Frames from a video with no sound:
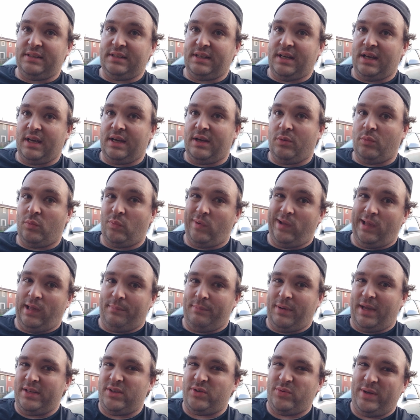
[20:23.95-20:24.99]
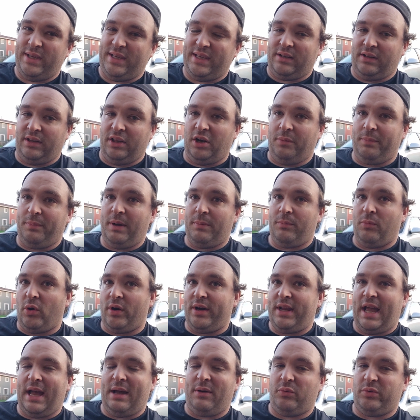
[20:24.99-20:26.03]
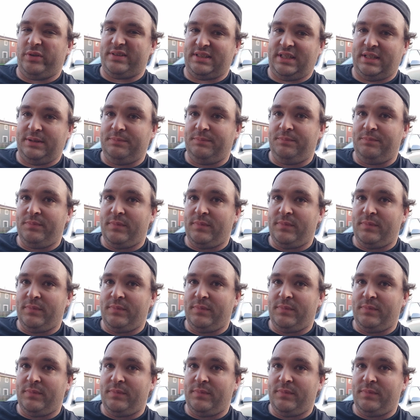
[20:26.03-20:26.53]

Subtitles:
I might tweak it a little bit more yet. We'll see.